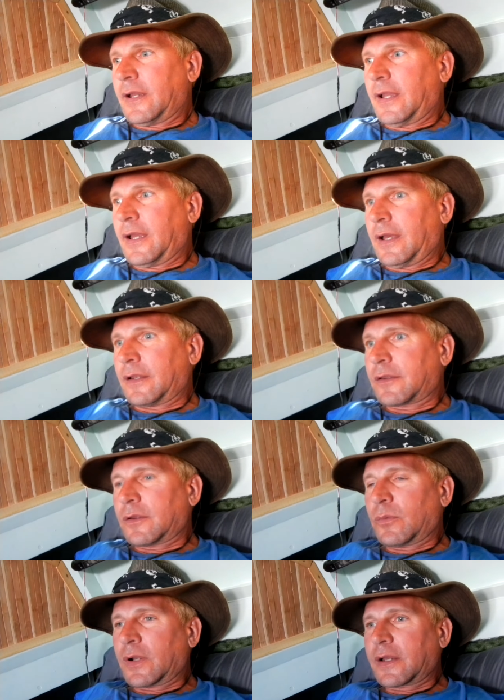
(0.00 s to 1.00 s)
And
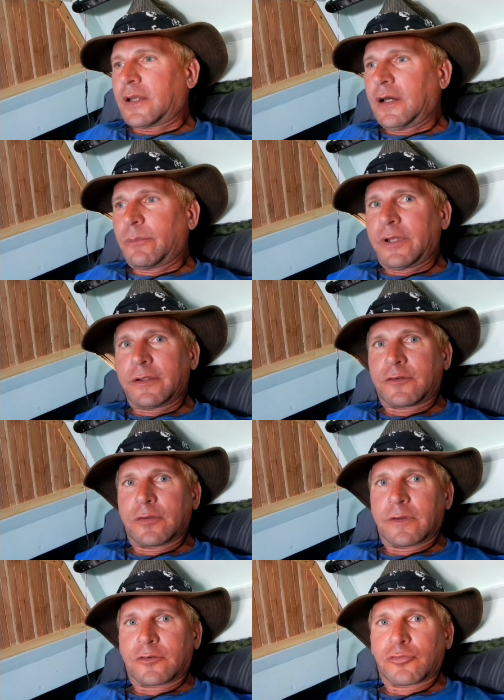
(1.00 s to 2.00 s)
when I come
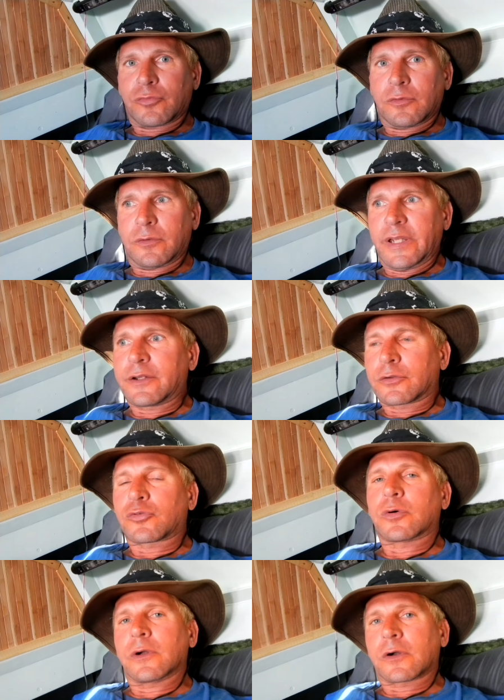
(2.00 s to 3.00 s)
into the true
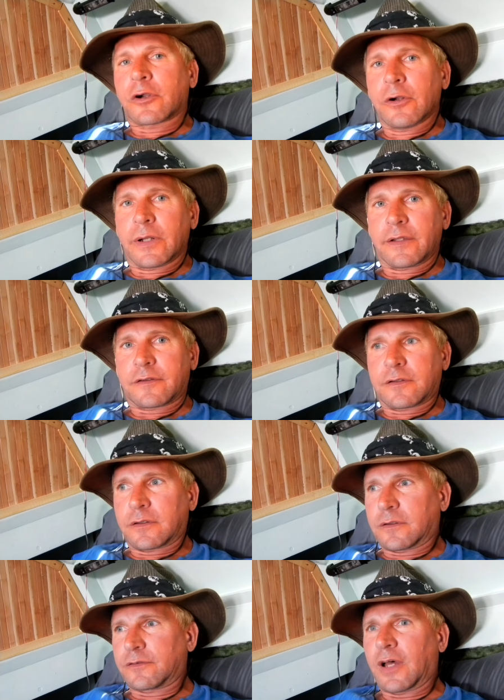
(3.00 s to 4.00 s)
equatorial current,
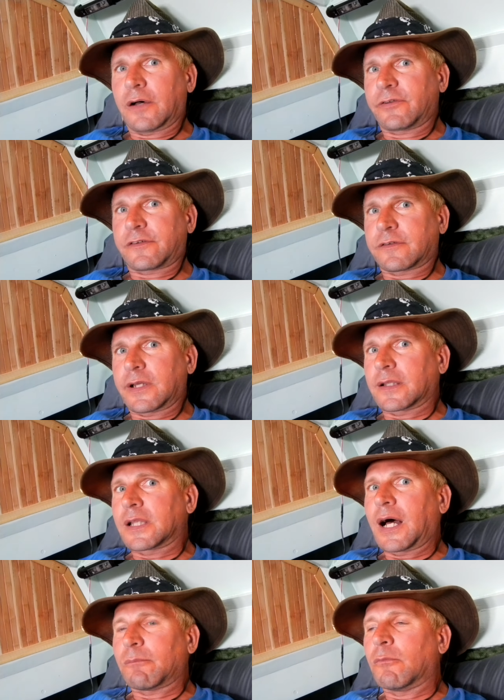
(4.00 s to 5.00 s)
there's obviously a
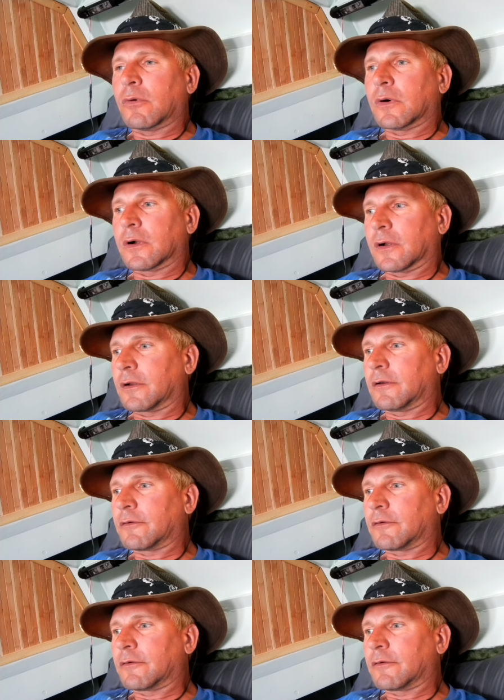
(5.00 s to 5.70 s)
lot more